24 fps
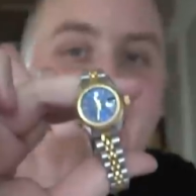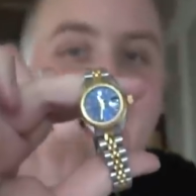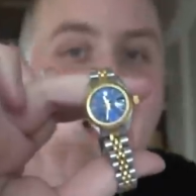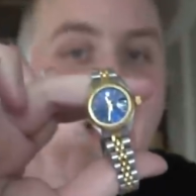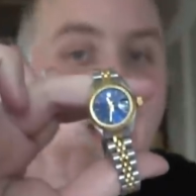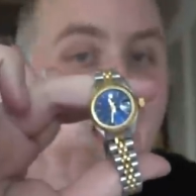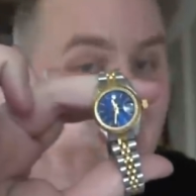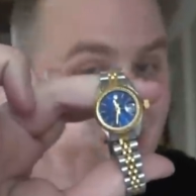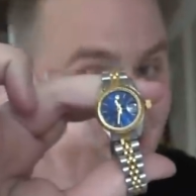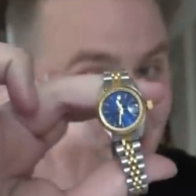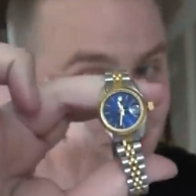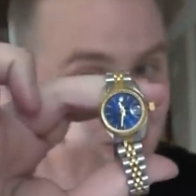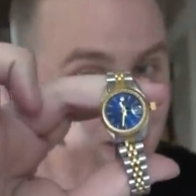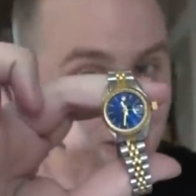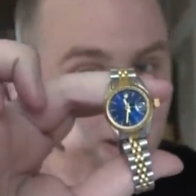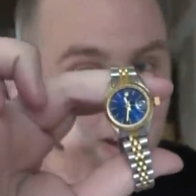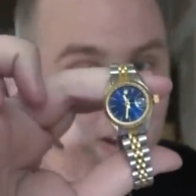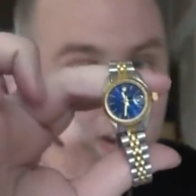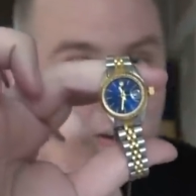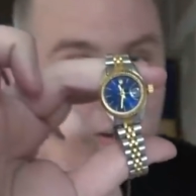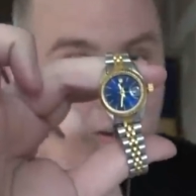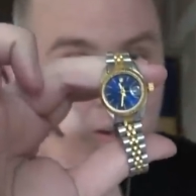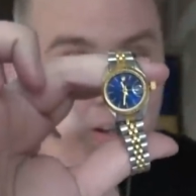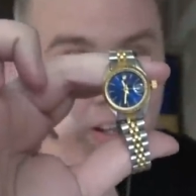I don't
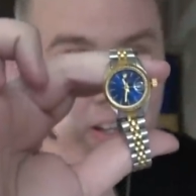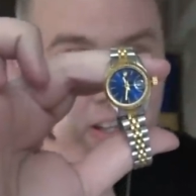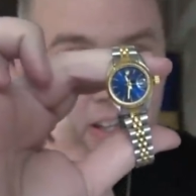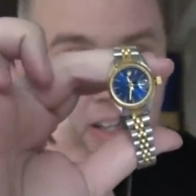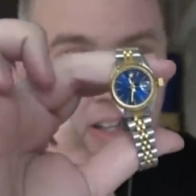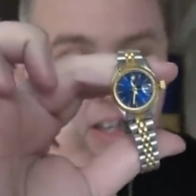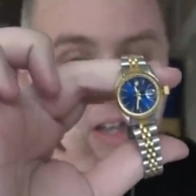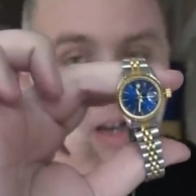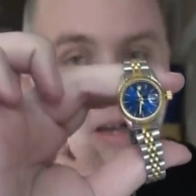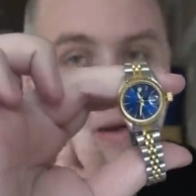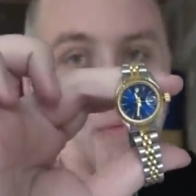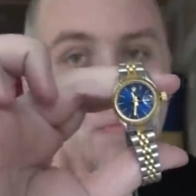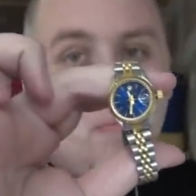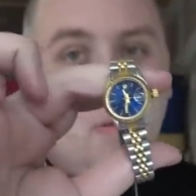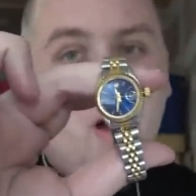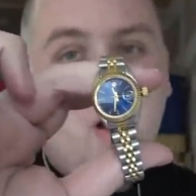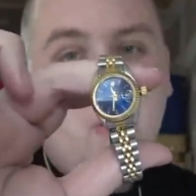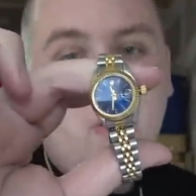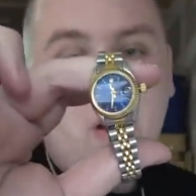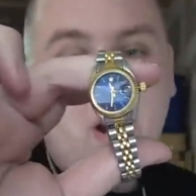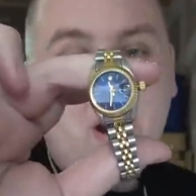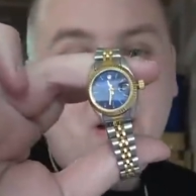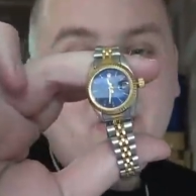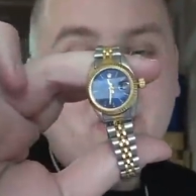know.
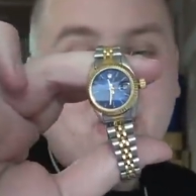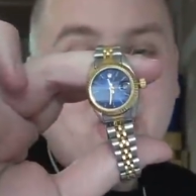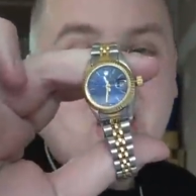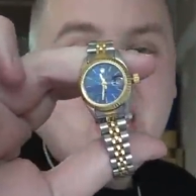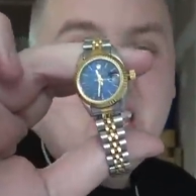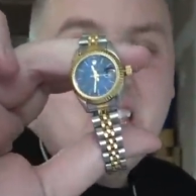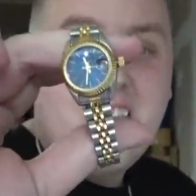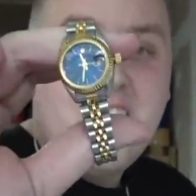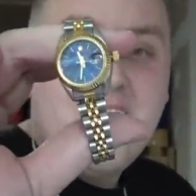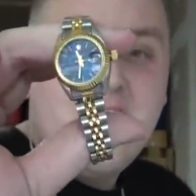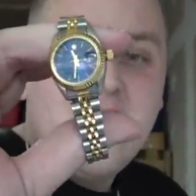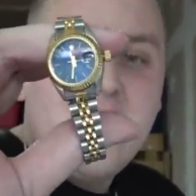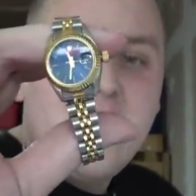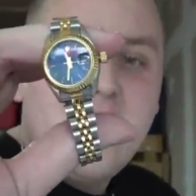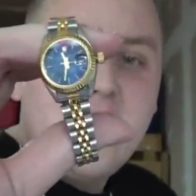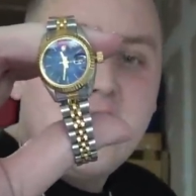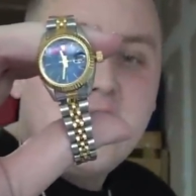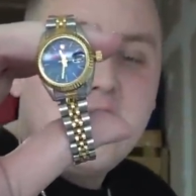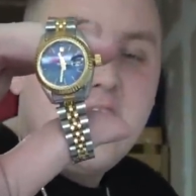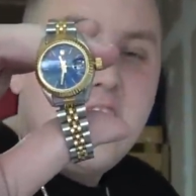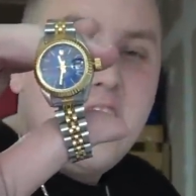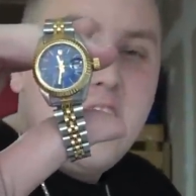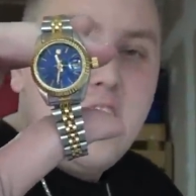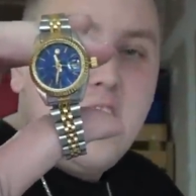But what I'm thinking
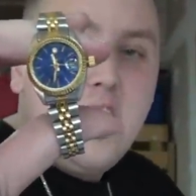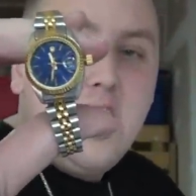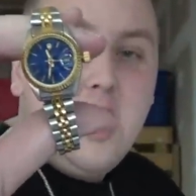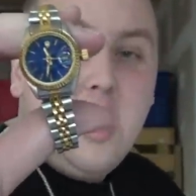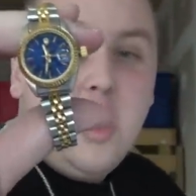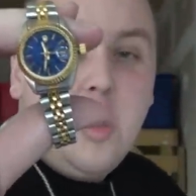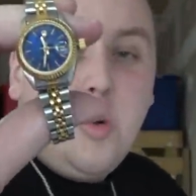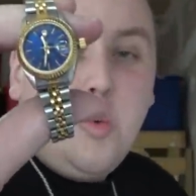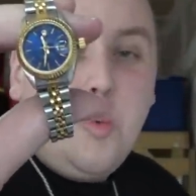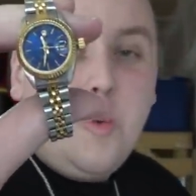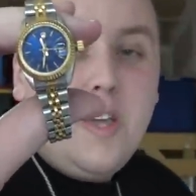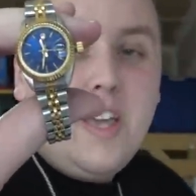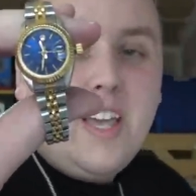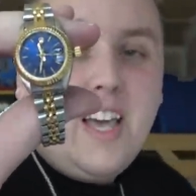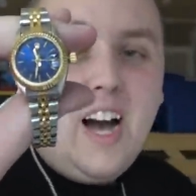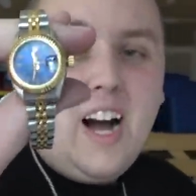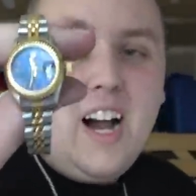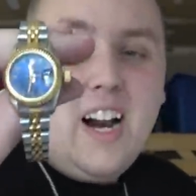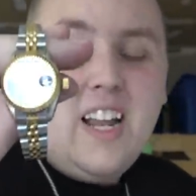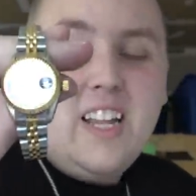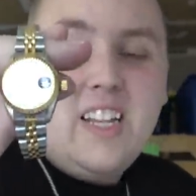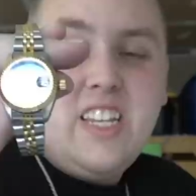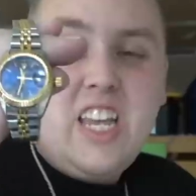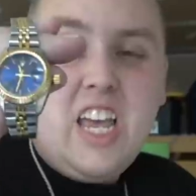is we
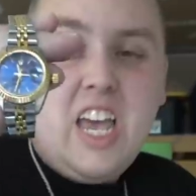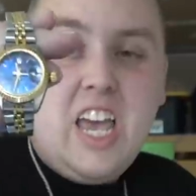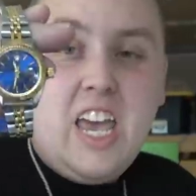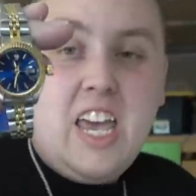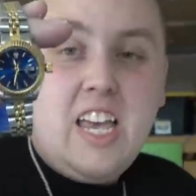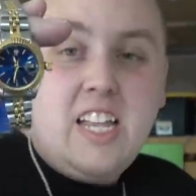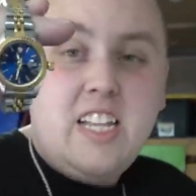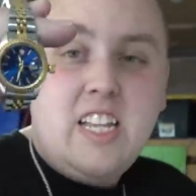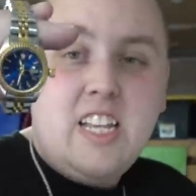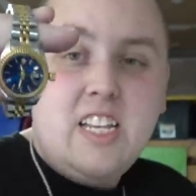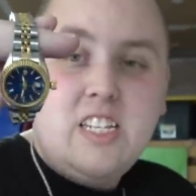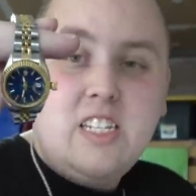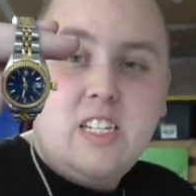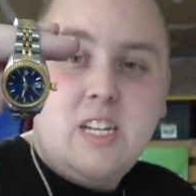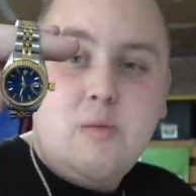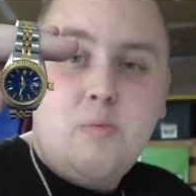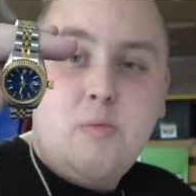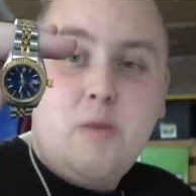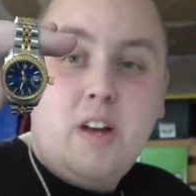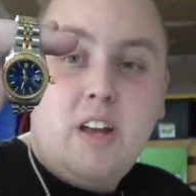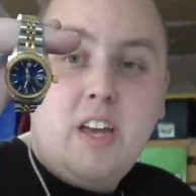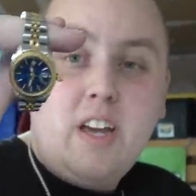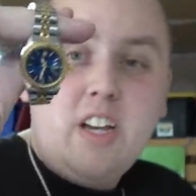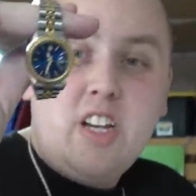got to take this
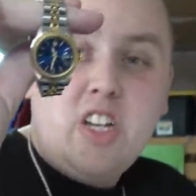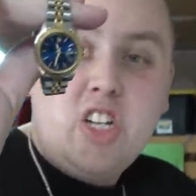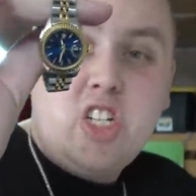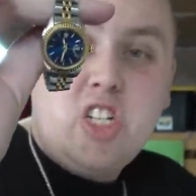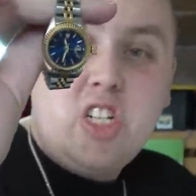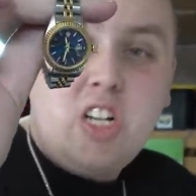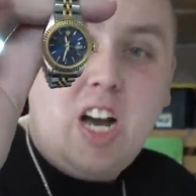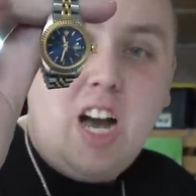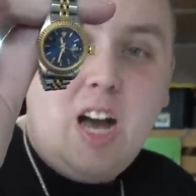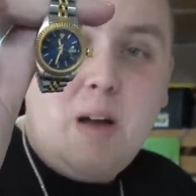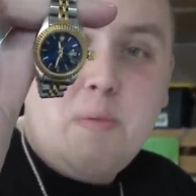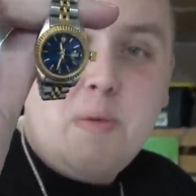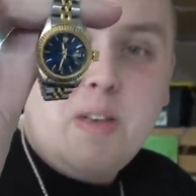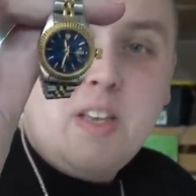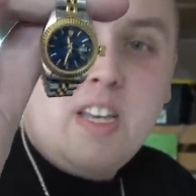somewhere like a shop